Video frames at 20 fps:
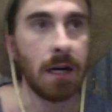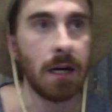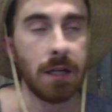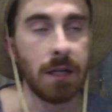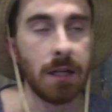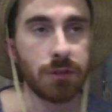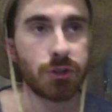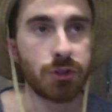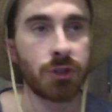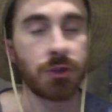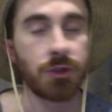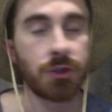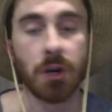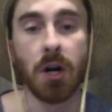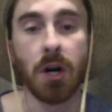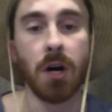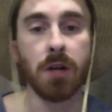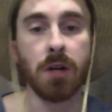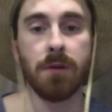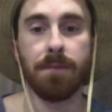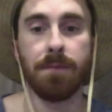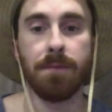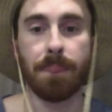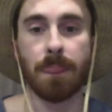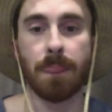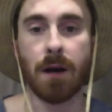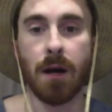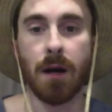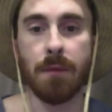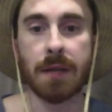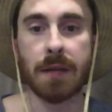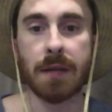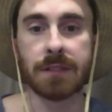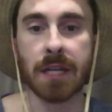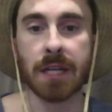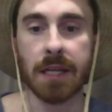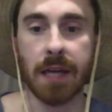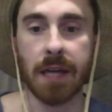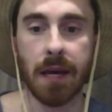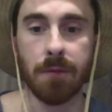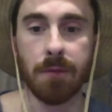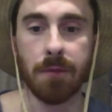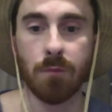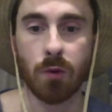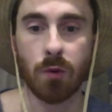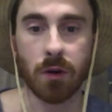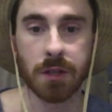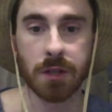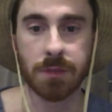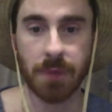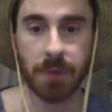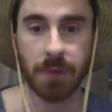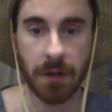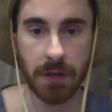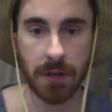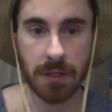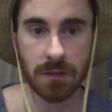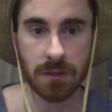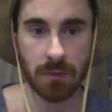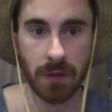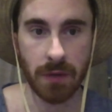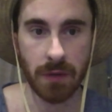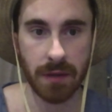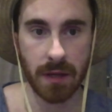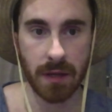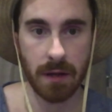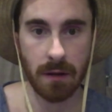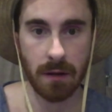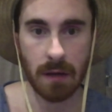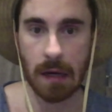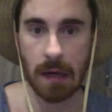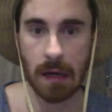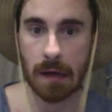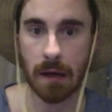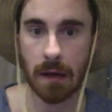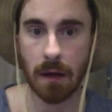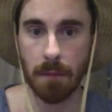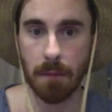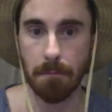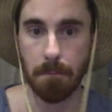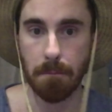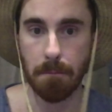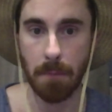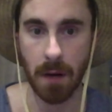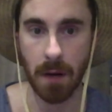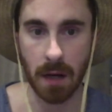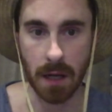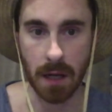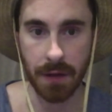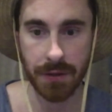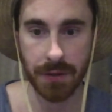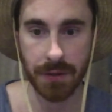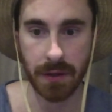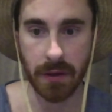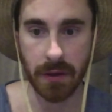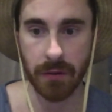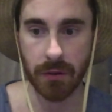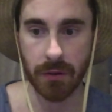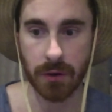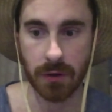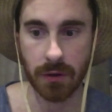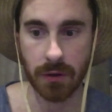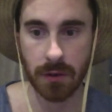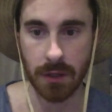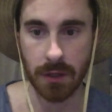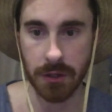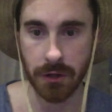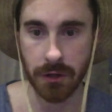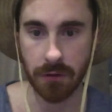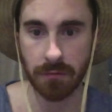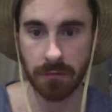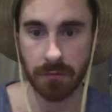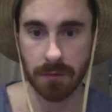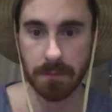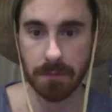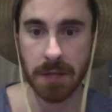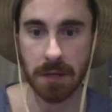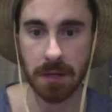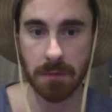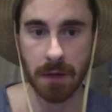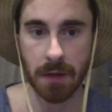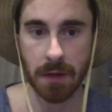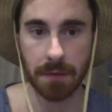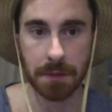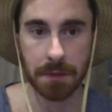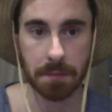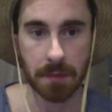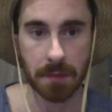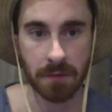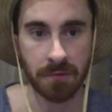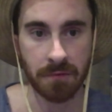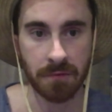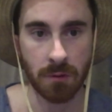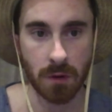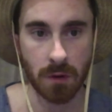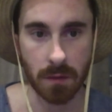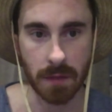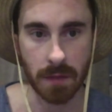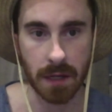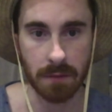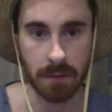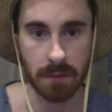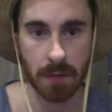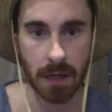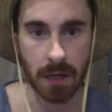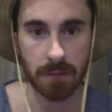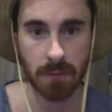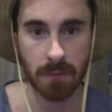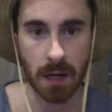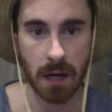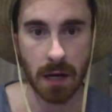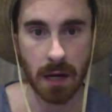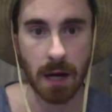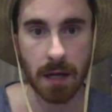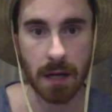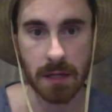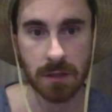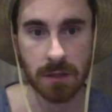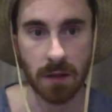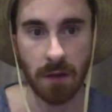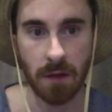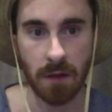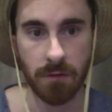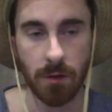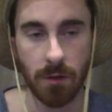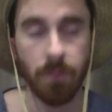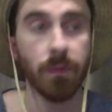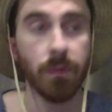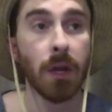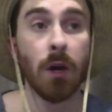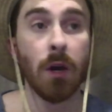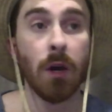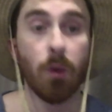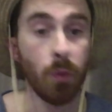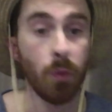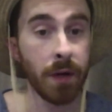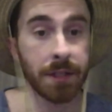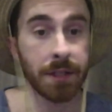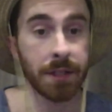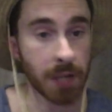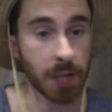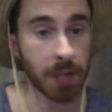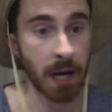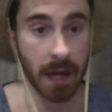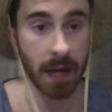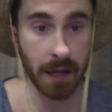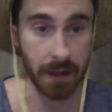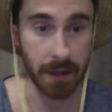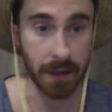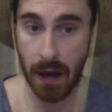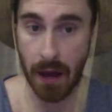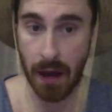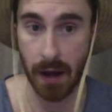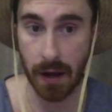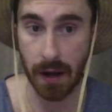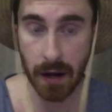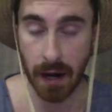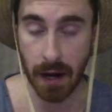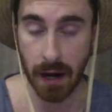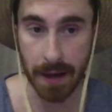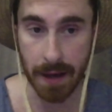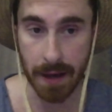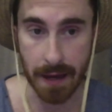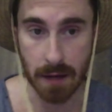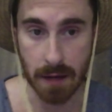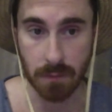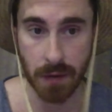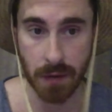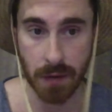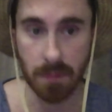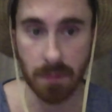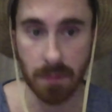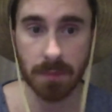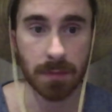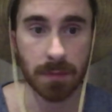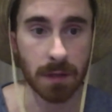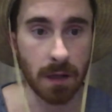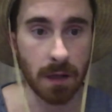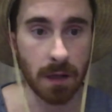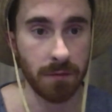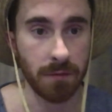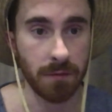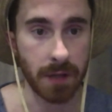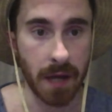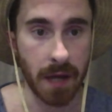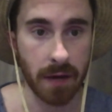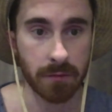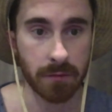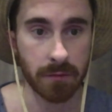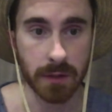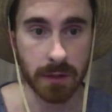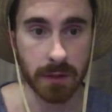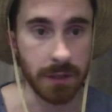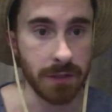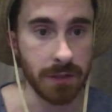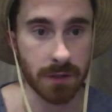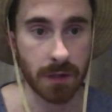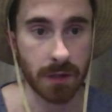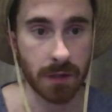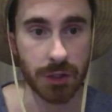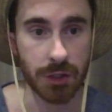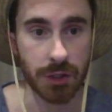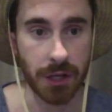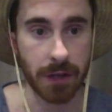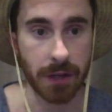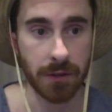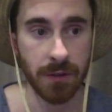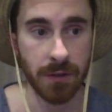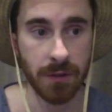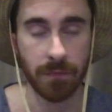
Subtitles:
strong as I get more experience with it. But in the, you know, for me to be able to perform at my highest level, which I am capable of and have released on the channel.